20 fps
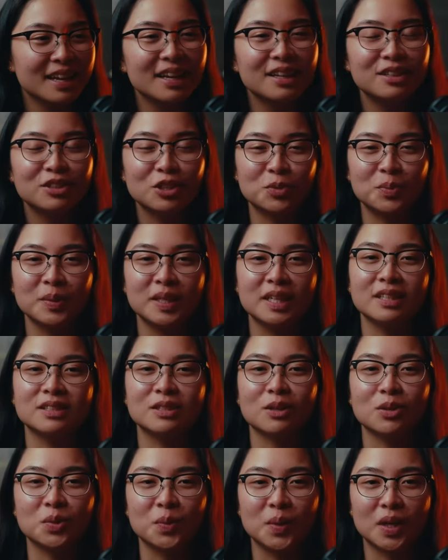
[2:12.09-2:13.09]
just because I
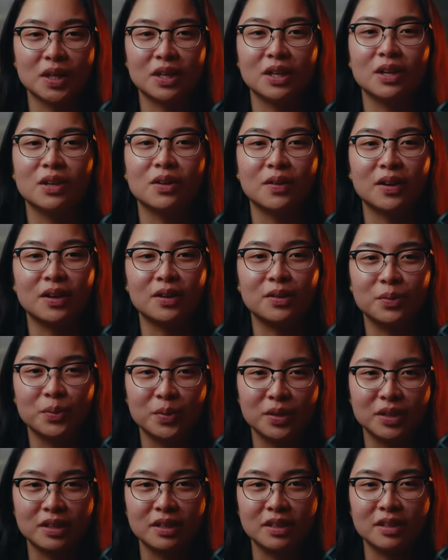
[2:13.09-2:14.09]
was walking around
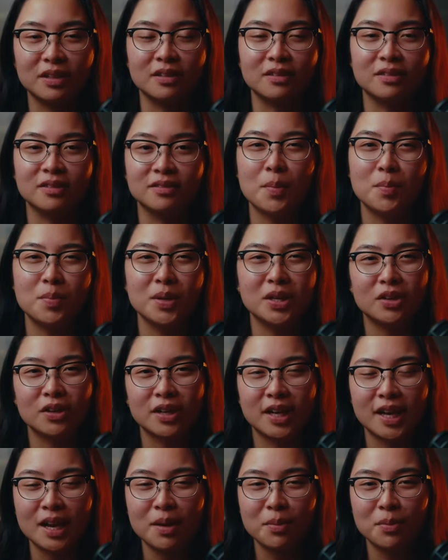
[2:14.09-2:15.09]
with a bigger
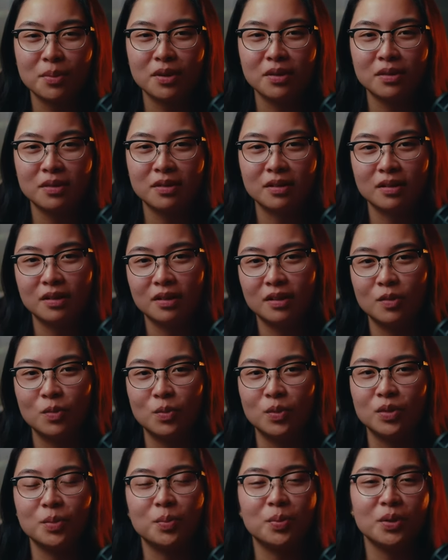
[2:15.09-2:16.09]
camera
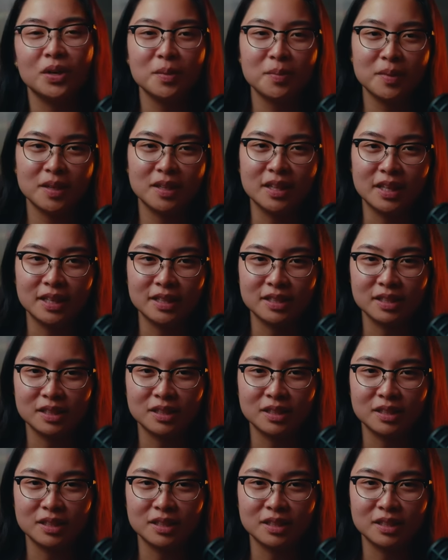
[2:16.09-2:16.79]
with a pretty big lens.